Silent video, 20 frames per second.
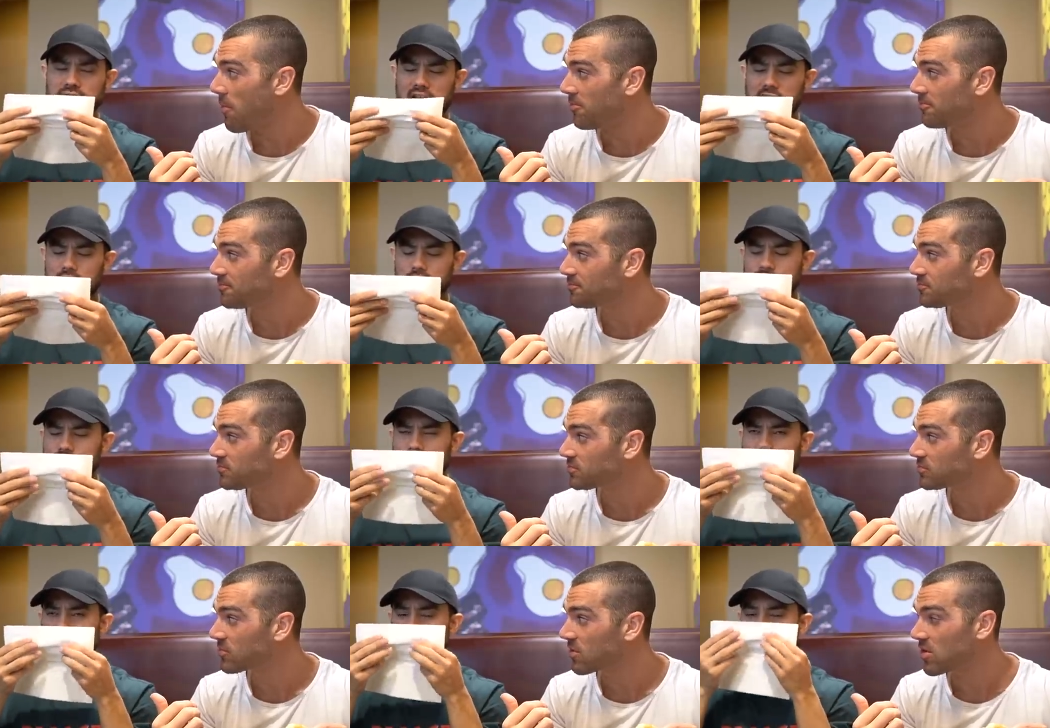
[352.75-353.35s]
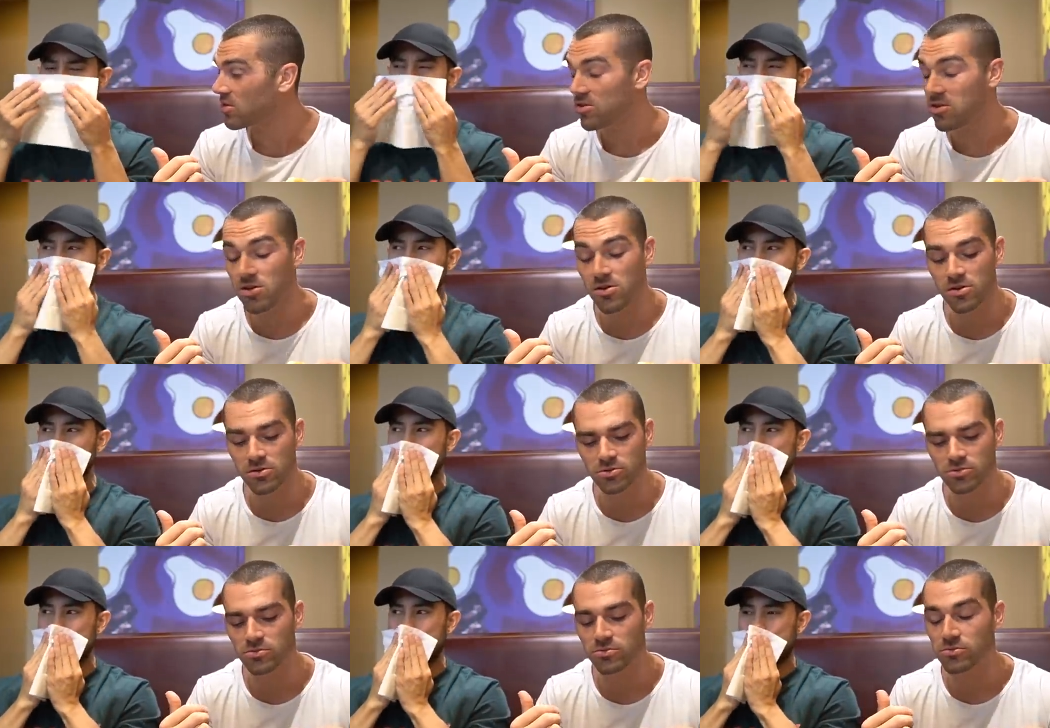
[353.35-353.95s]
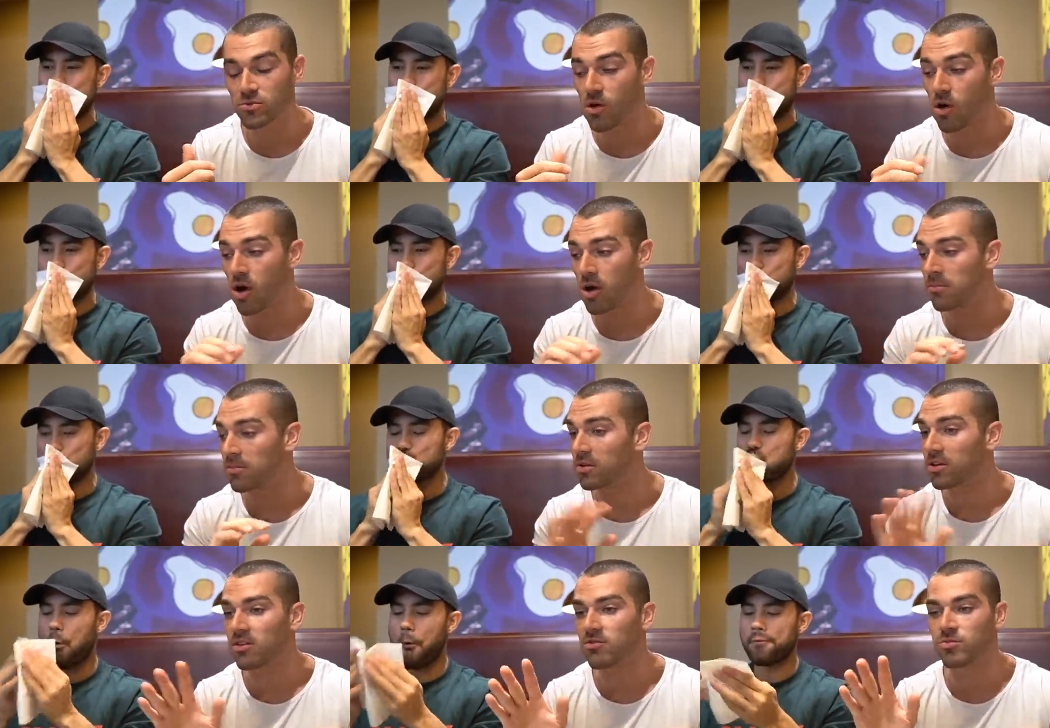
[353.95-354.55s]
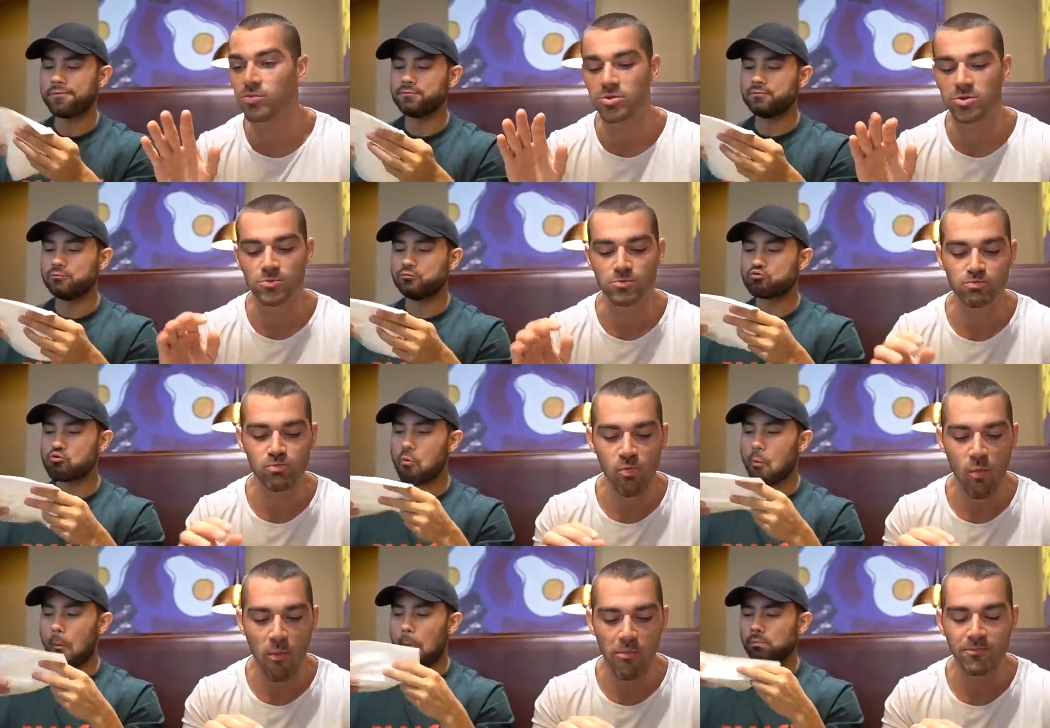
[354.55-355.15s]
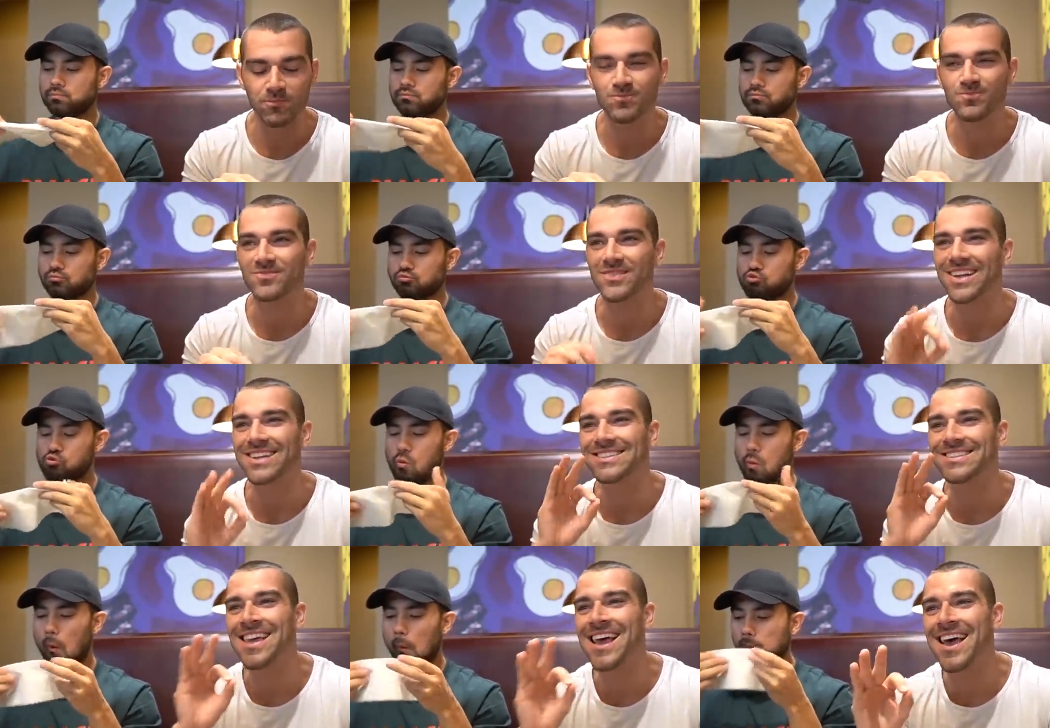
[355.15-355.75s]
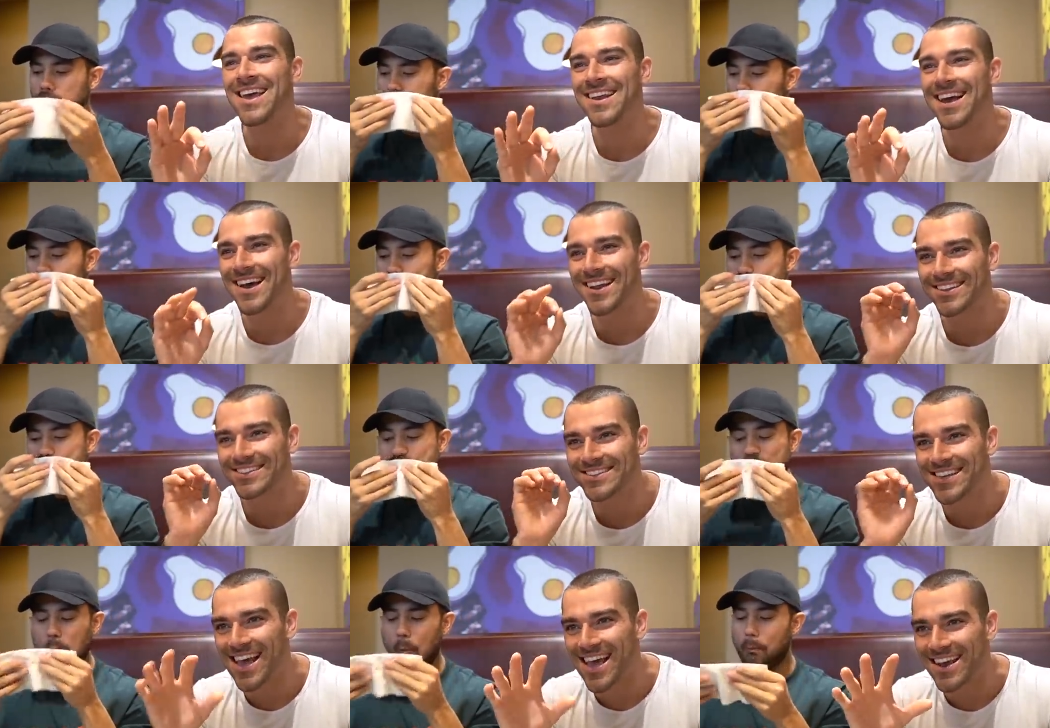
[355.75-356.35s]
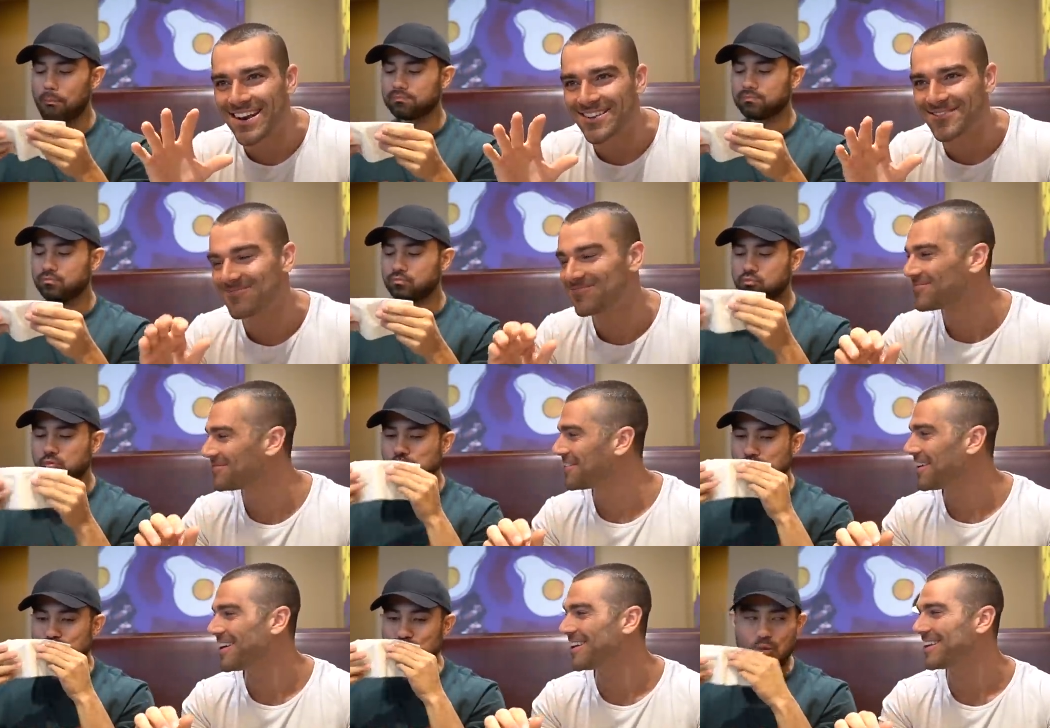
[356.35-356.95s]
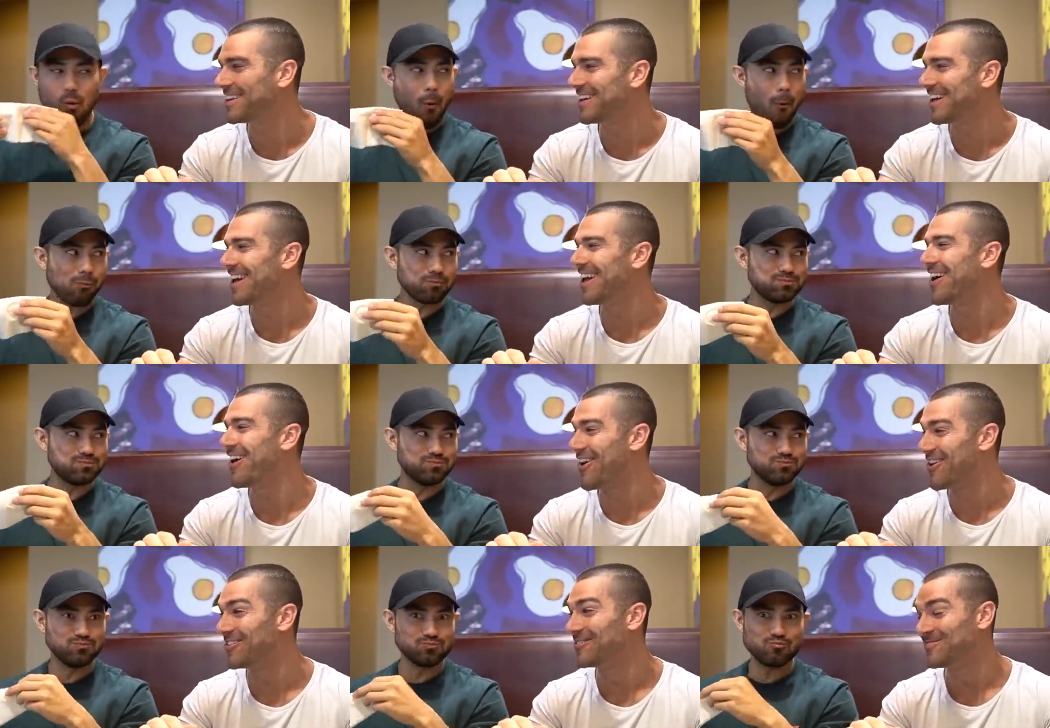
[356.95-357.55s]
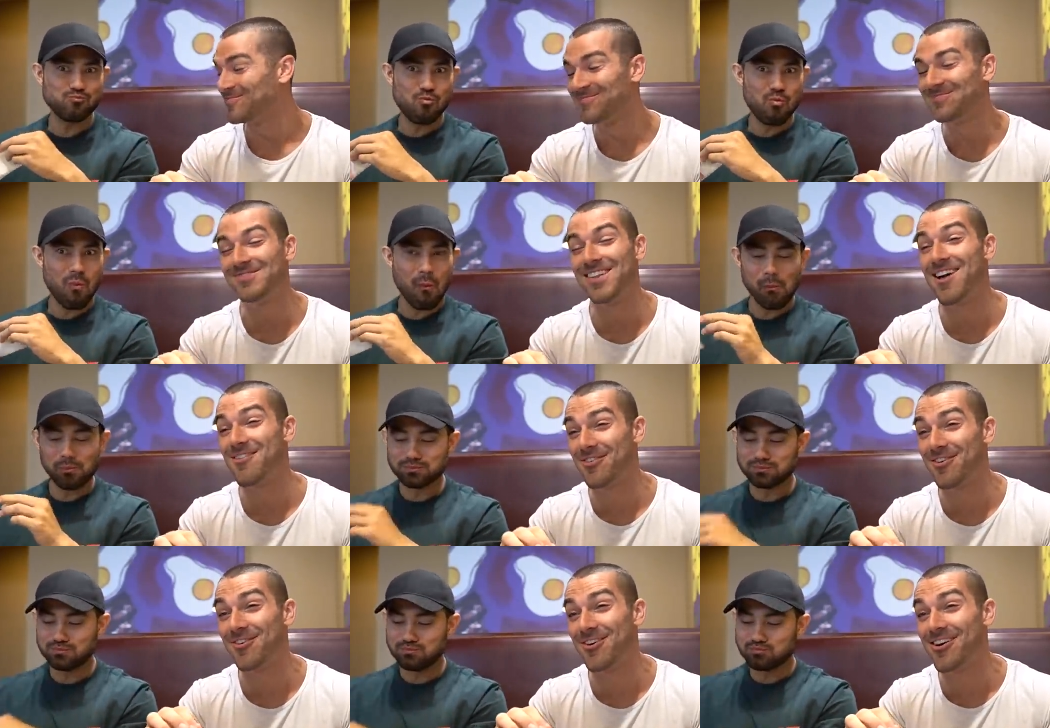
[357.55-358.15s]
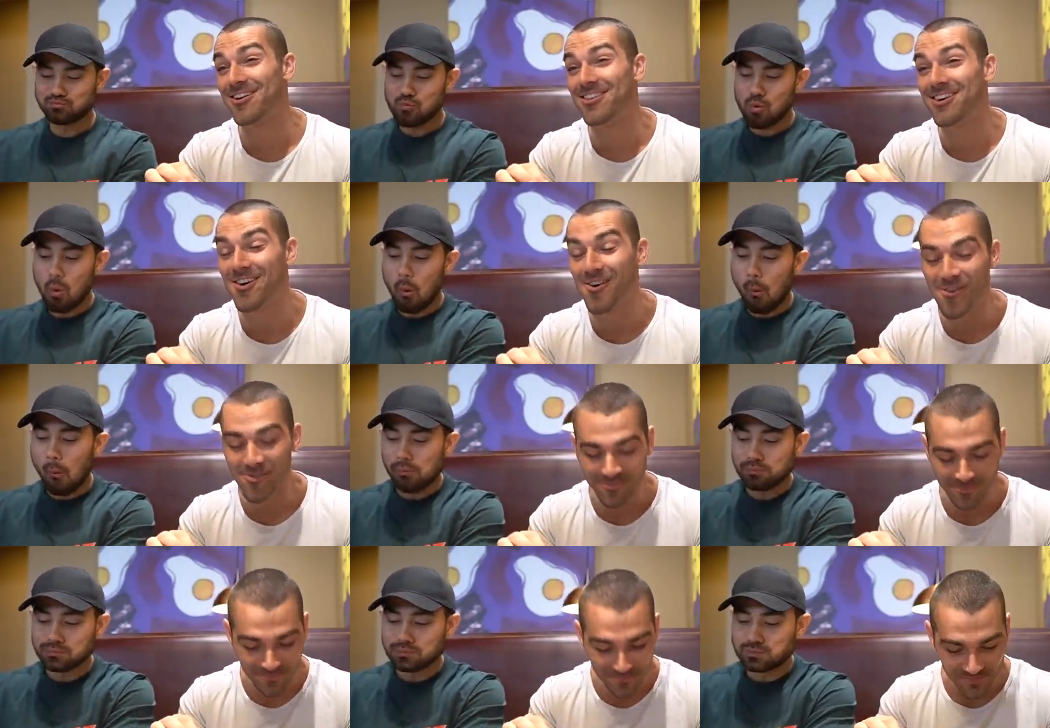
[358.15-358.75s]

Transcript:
Speaker 1: don't think I have. Dude, unbelievable. 10 out of 10. Not for real though.